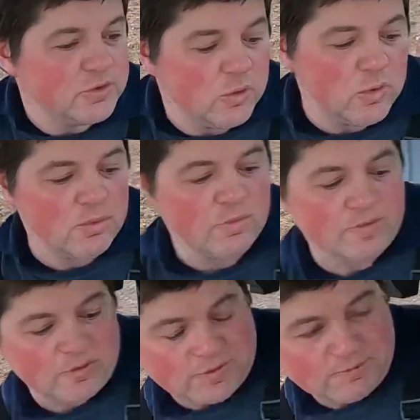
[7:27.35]
Got one more
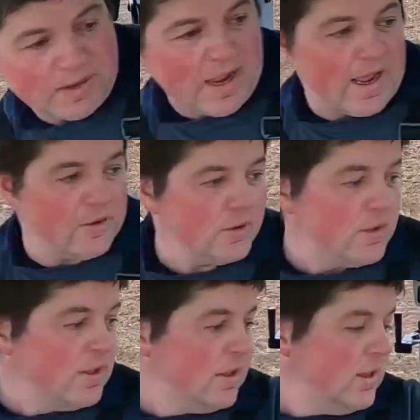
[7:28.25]
field to plough,
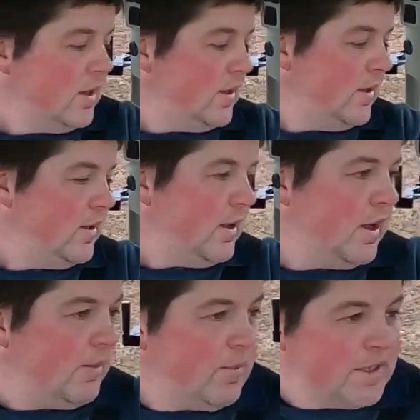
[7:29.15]

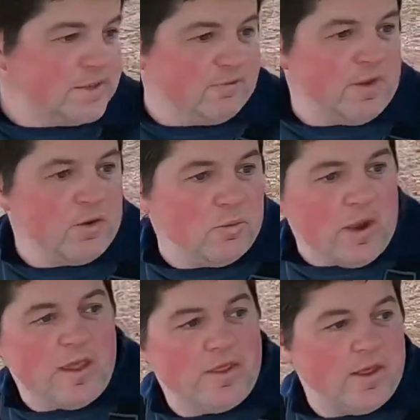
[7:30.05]
and that's the field
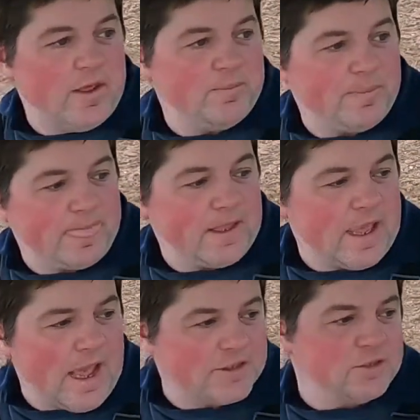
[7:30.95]
where the
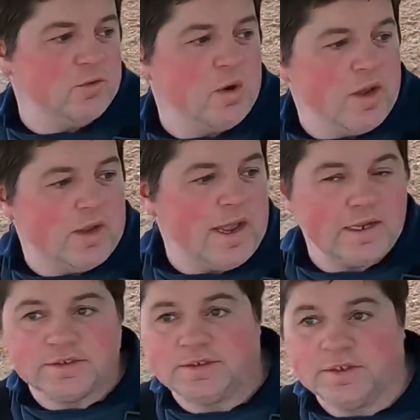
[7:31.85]
cattle were
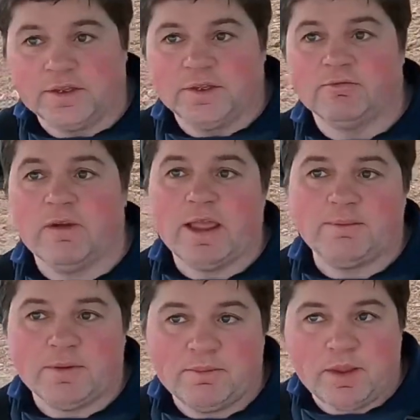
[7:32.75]
next to the rape
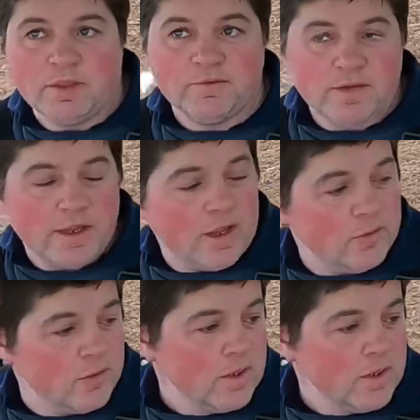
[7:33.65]
in the other video.